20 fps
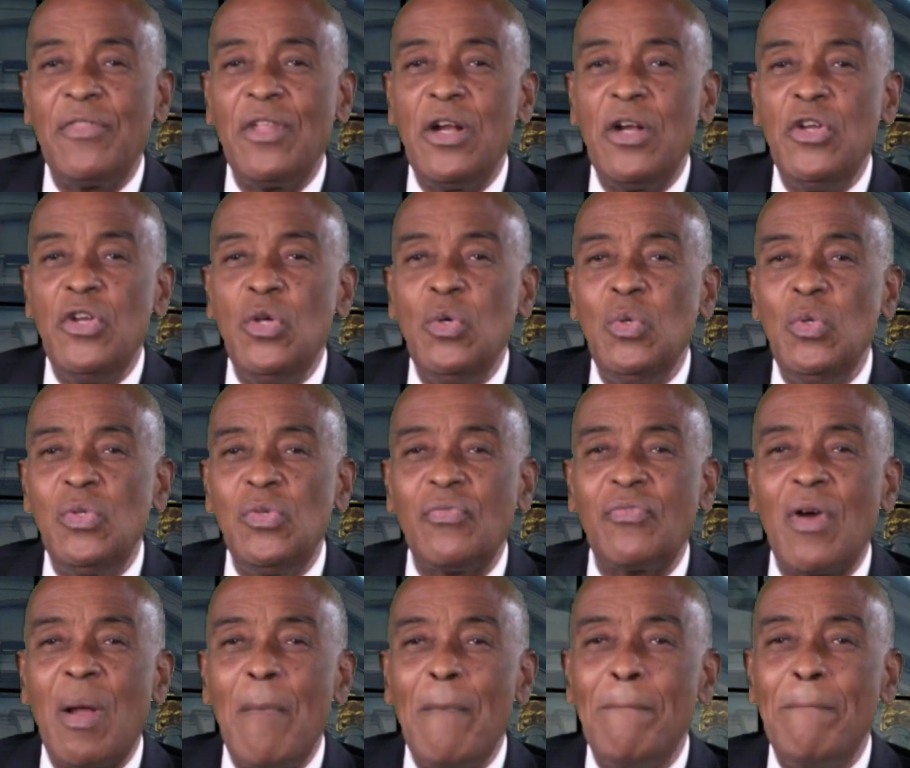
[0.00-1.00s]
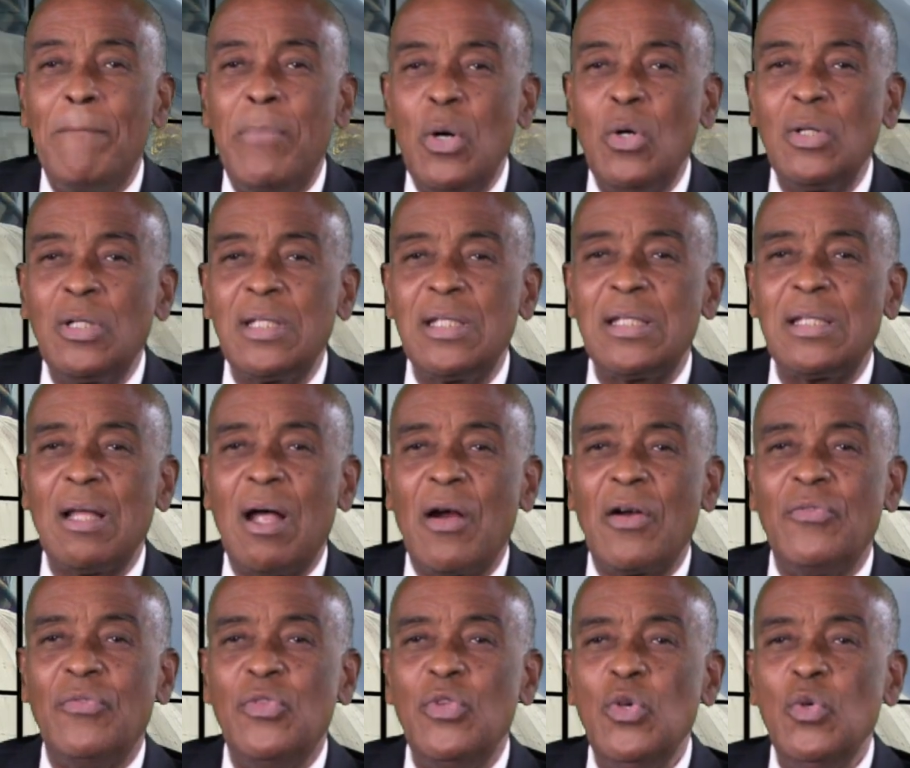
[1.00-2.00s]
their news from books or
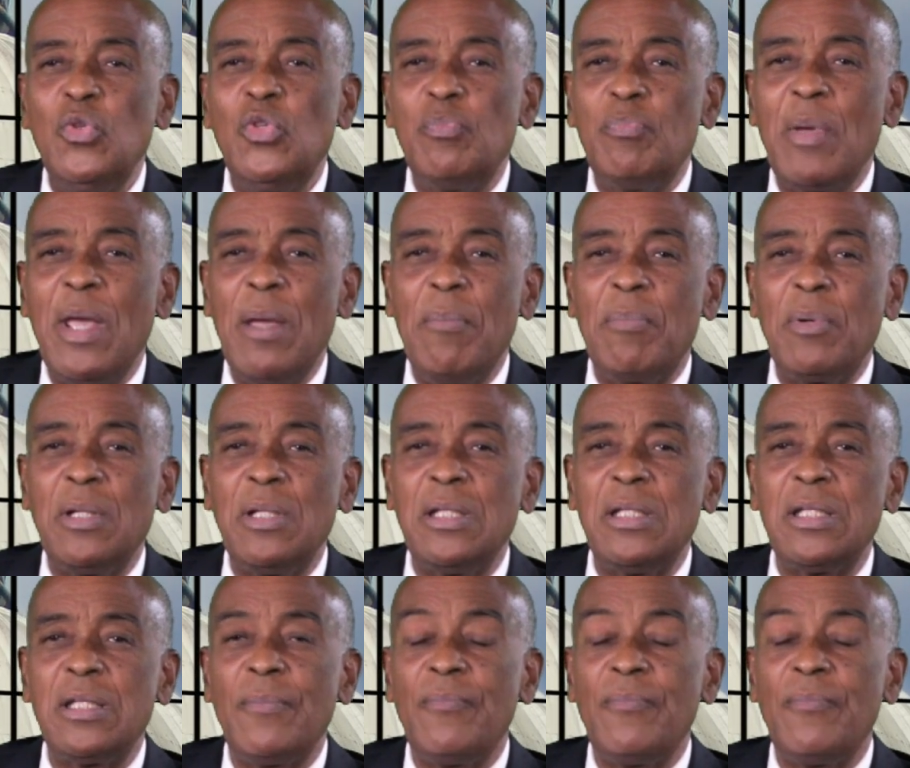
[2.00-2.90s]
newspapers,